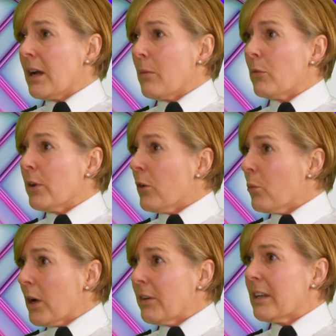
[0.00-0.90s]
um, you know,
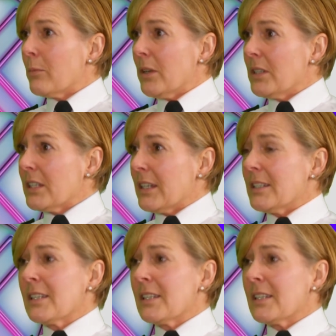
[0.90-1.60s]
worry communities... Massage the